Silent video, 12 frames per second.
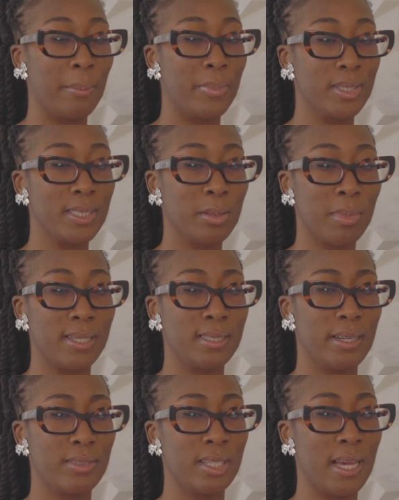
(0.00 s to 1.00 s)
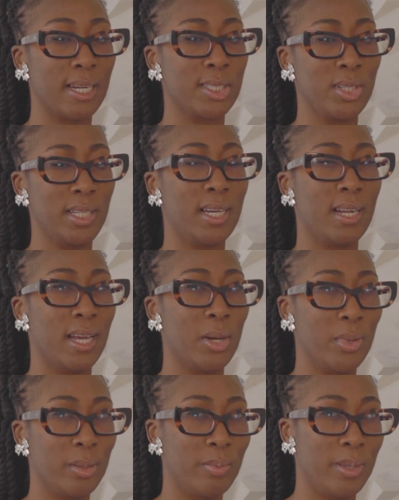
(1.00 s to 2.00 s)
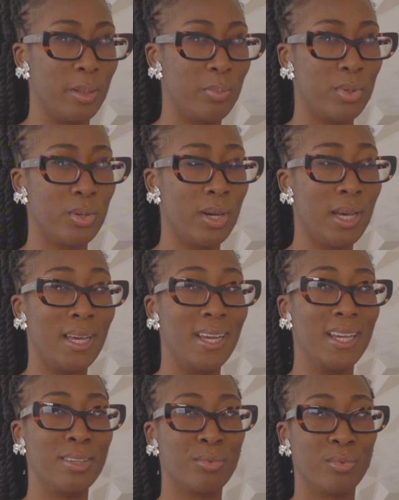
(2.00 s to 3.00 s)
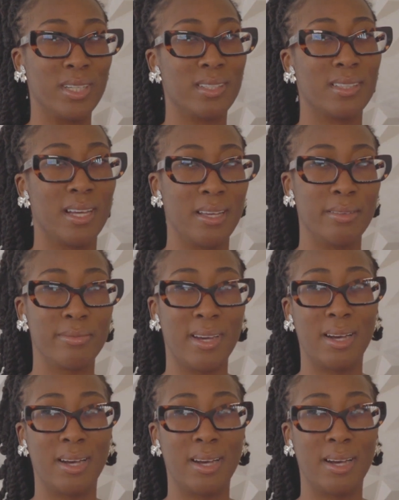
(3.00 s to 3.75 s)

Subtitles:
I'm pushing myself to actually connect with people in real life,